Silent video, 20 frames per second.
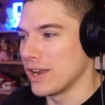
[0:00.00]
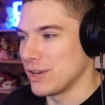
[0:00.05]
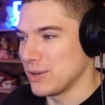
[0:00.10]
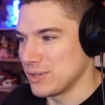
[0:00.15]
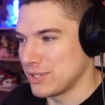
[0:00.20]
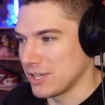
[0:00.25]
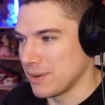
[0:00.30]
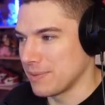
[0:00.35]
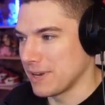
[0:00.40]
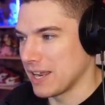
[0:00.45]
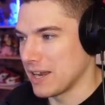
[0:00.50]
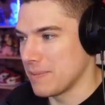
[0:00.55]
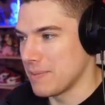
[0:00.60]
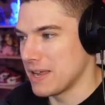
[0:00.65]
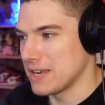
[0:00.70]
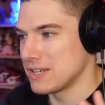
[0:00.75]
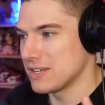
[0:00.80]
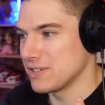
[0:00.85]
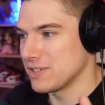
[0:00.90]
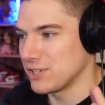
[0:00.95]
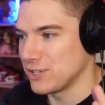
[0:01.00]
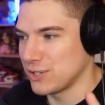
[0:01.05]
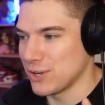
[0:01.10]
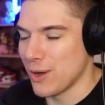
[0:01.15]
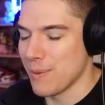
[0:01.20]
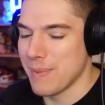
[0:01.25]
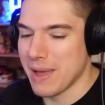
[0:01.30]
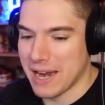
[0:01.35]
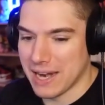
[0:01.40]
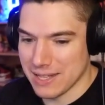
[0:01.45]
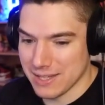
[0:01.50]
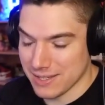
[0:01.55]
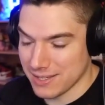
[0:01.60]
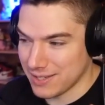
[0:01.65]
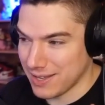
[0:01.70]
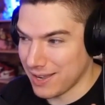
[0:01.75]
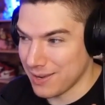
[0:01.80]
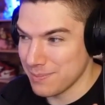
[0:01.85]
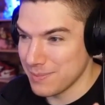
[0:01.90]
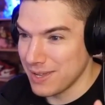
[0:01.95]
new summoning animations so bad in this
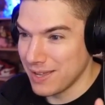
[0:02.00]
game.